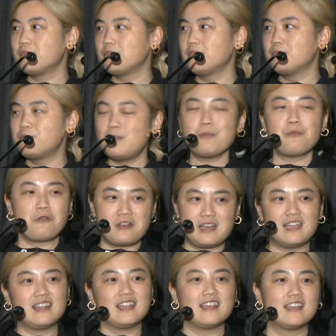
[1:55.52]
people
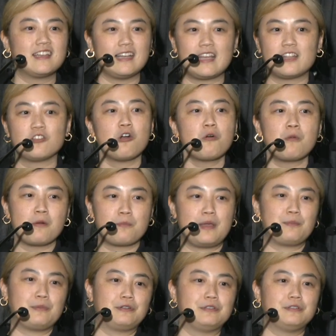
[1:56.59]
need it, like normal
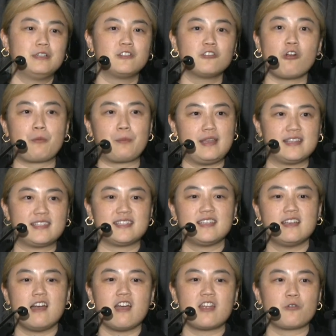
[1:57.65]
people, normies,
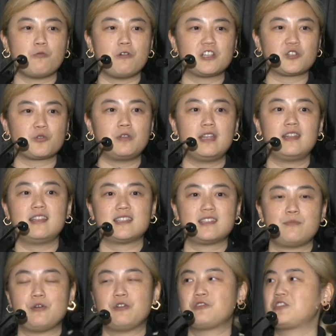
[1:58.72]
are the ones who need this the
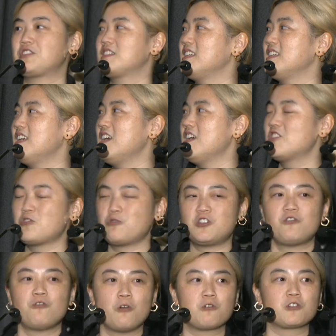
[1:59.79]
most. So we should
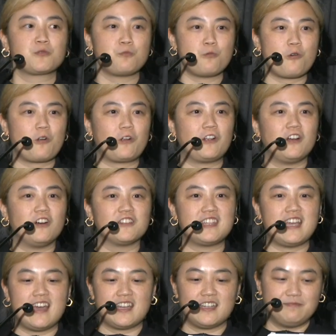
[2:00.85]
focus more on
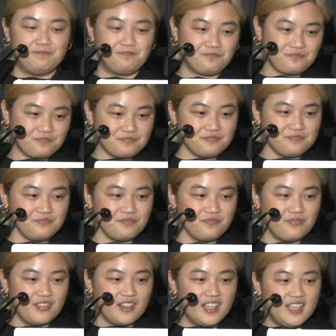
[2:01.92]
that.
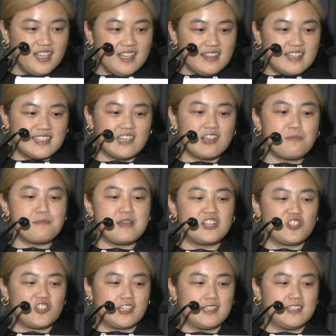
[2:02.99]
The second
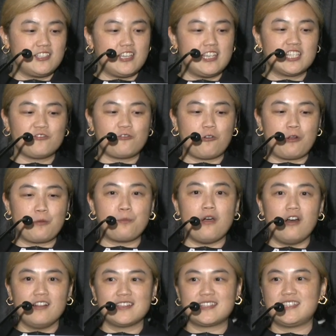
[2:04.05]
message is for
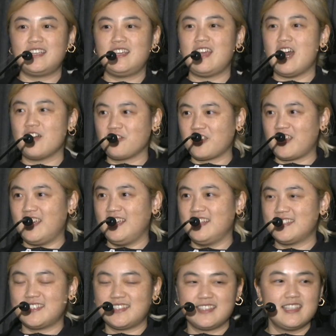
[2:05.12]
policy
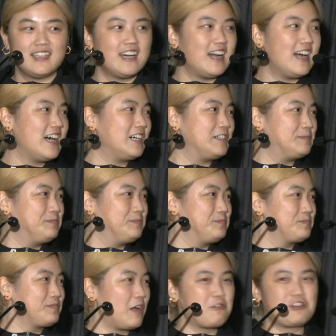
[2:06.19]
advocates.
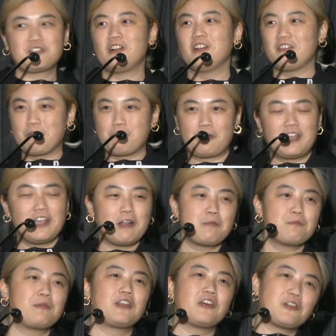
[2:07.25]
I wish all of them were here,
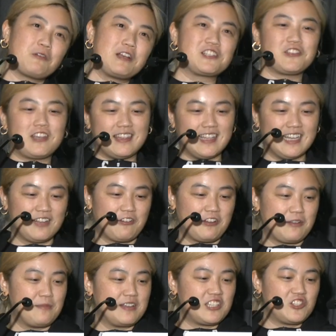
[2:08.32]
but otherwise you can deliver the
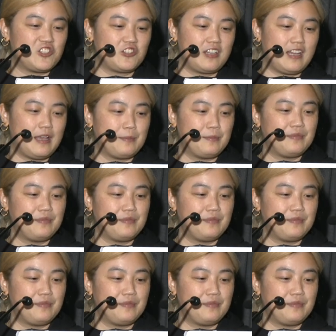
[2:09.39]
message to them.